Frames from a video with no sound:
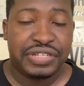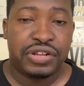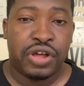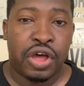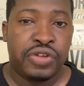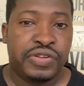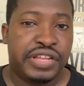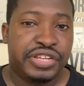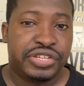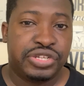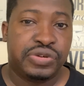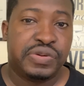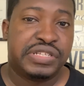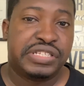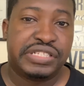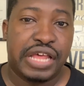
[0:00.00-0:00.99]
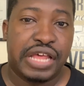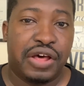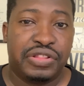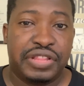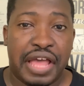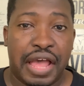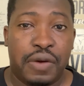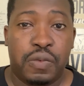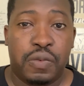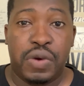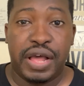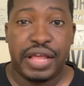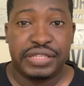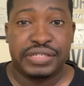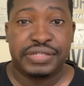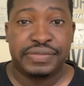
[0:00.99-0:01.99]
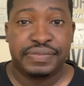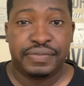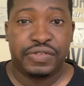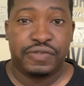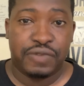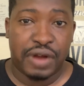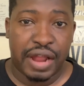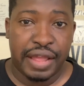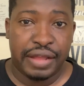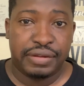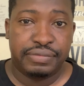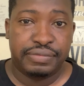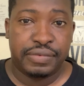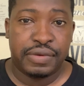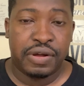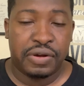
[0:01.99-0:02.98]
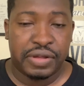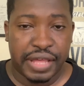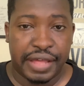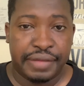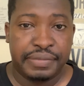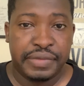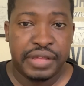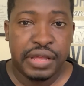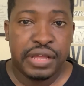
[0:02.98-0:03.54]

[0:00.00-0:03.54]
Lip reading: then all you need to do is sell that once, right? Okay.